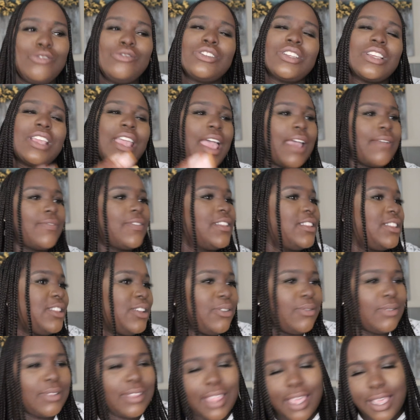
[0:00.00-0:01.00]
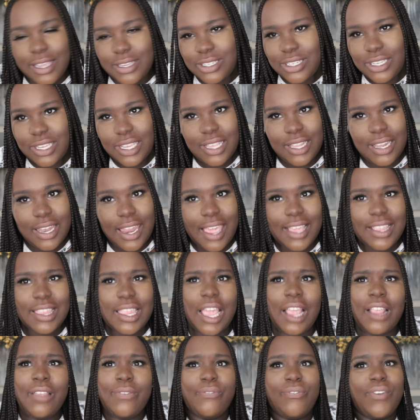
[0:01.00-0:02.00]
you shouldn't have to deal with that shit. Like,
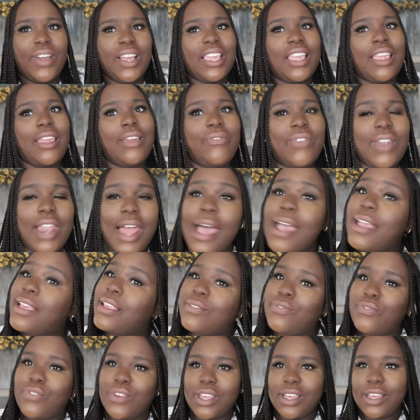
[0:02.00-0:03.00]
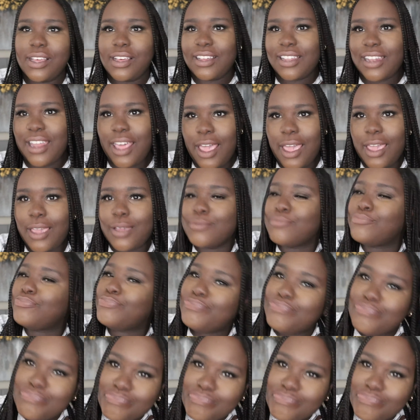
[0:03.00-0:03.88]
that's fucking fly as fuck. Like,